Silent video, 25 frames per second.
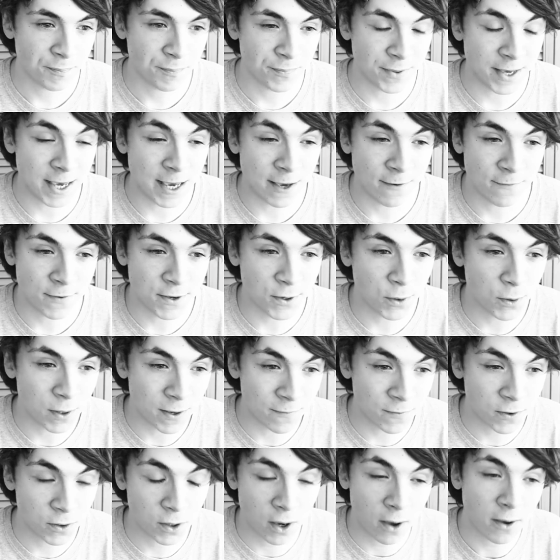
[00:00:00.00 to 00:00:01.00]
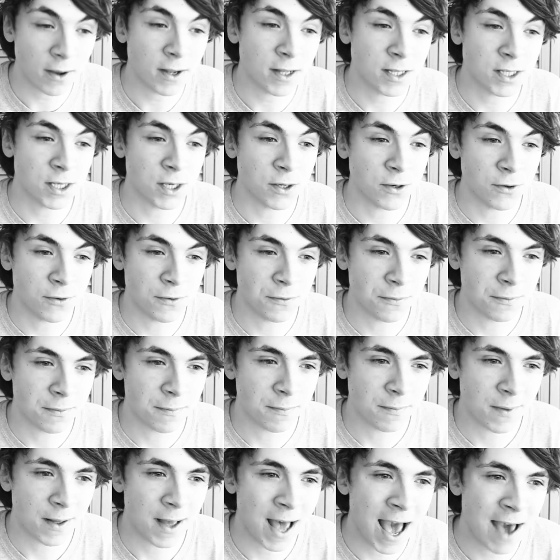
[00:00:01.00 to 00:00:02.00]
But if you're going to
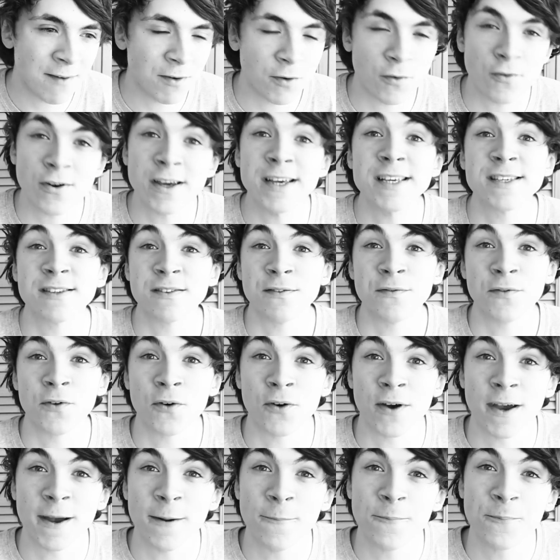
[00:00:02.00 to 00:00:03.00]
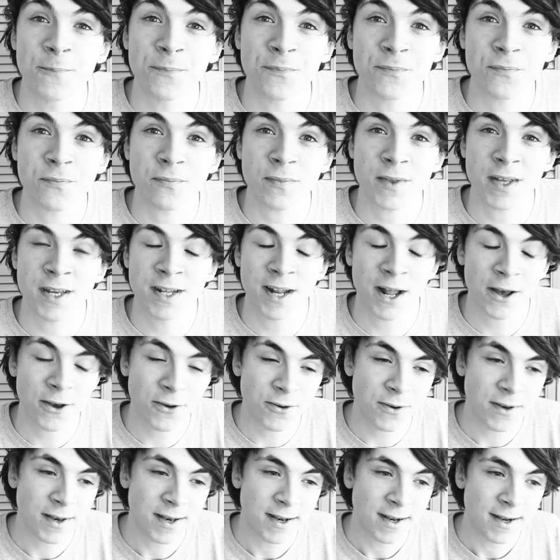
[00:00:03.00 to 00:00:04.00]
have a reason for it, you
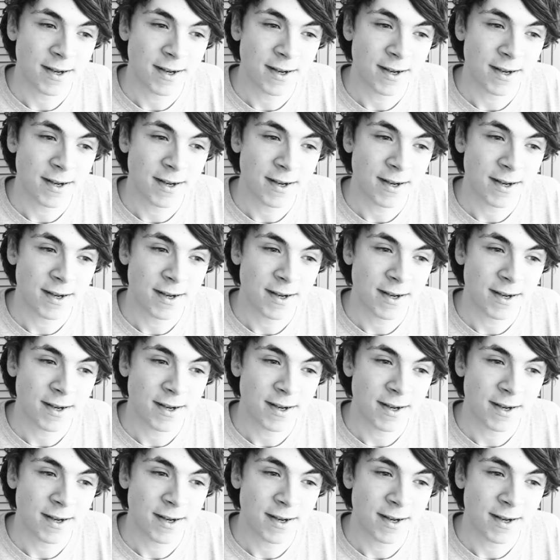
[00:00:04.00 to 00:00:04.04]
know,